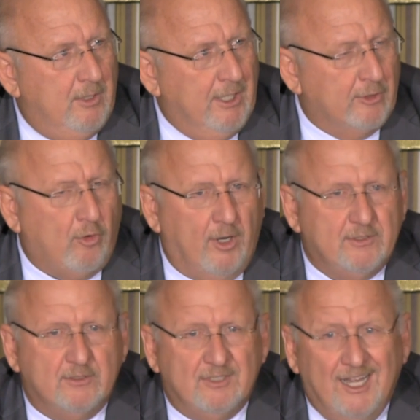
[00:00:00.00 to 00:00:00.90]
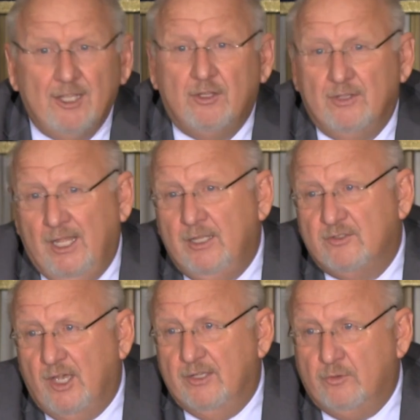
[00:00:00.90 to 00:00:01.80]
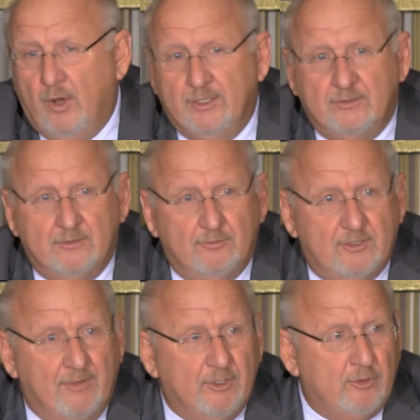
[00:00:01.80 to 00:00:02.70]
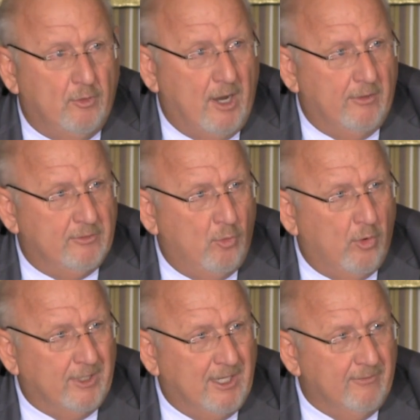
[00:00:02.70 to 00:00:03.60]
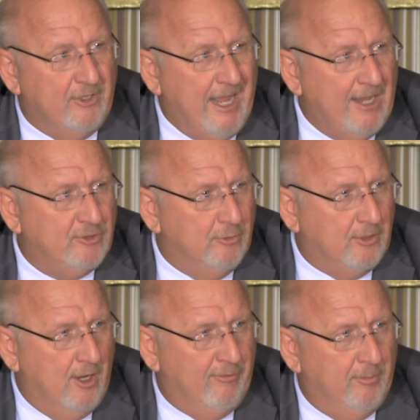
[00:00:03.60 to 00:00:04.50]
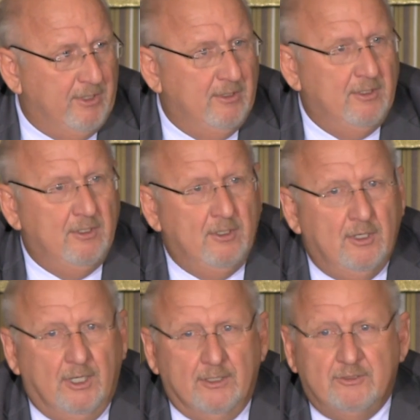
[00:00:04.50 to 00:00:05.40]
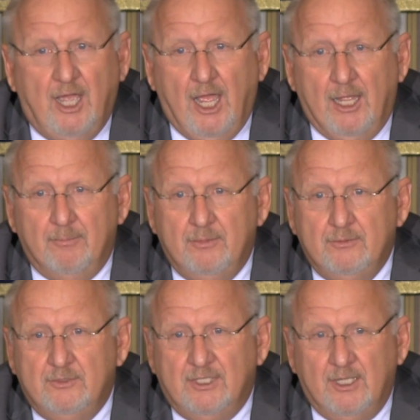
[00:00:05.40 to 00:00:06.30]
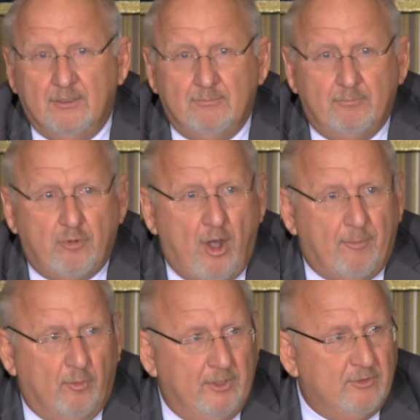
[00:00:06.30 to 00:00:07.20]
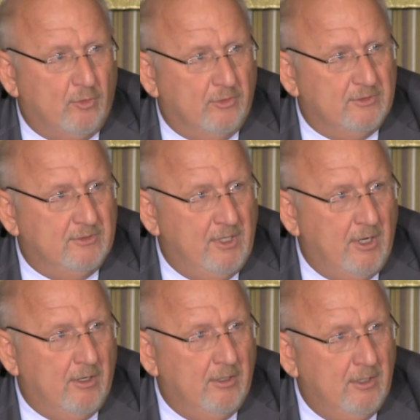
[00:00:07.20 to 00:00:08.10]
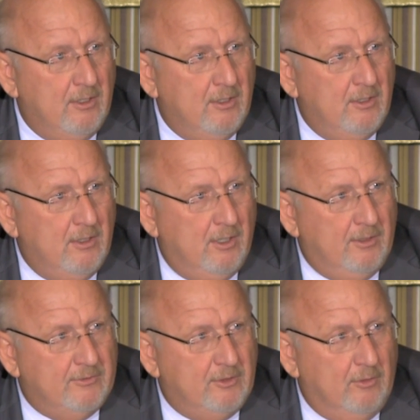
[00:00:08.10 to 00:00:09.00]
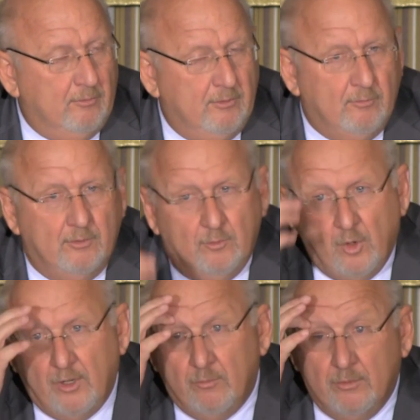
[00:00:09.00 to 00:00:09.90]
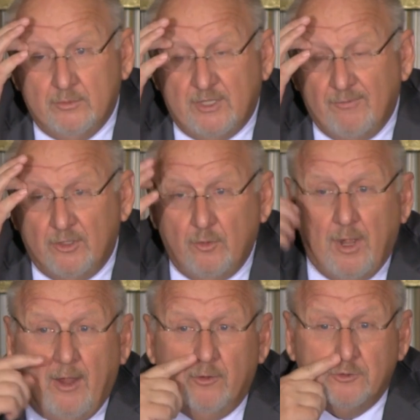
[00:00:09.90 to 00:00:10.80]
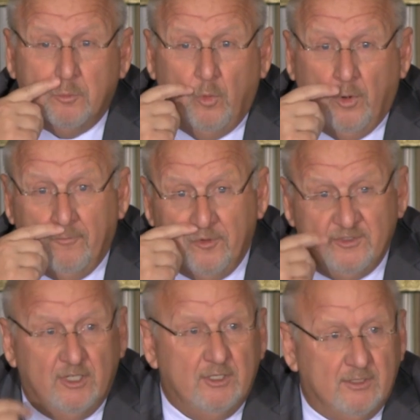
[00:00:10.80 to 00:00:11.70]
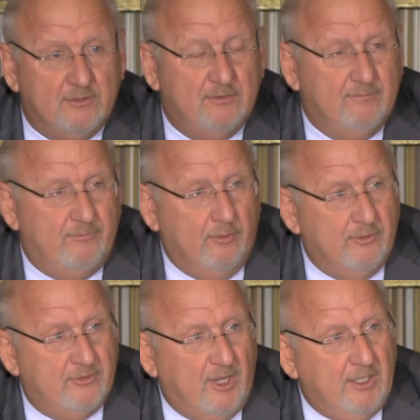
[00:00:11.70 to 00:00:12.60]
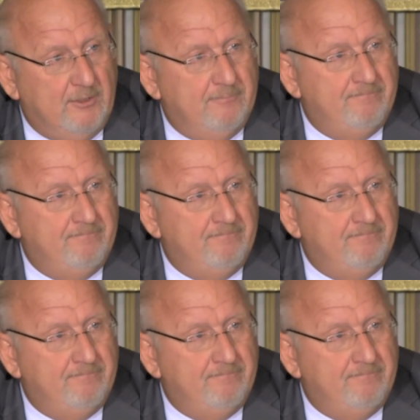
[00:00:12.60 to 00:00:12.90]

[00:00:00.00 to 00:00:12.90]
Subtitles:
in a crisis, any size crisis, for 72 hours or more to give the national government time to get proper resources there. So we want 72 hours or more of resilience for the site.